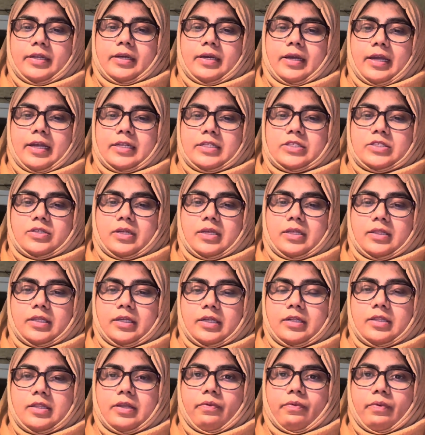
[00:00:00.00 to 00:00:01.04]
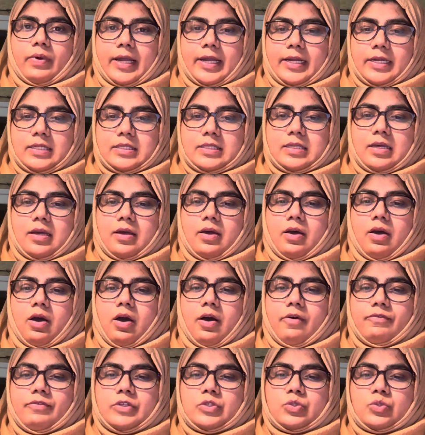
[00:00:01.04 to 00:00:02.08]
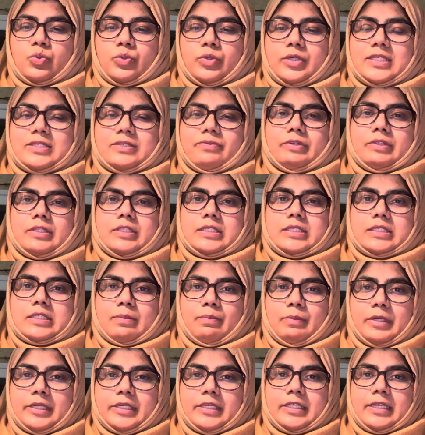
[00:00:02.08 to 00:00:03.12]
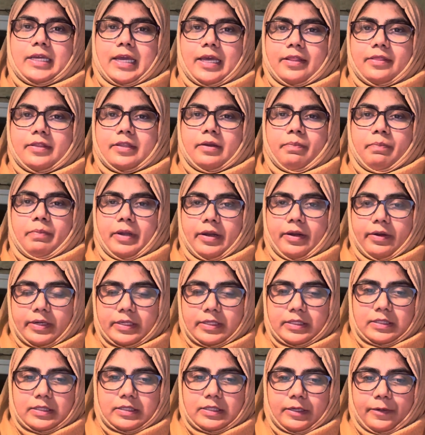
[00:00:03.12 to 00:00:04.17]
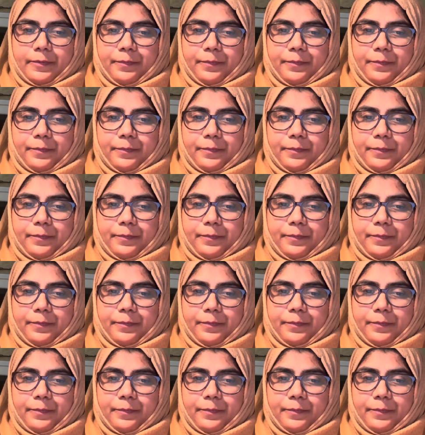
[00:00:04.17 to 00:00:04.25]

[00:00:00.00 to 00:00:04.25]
and strengthened the rights of the students with disability and their parents.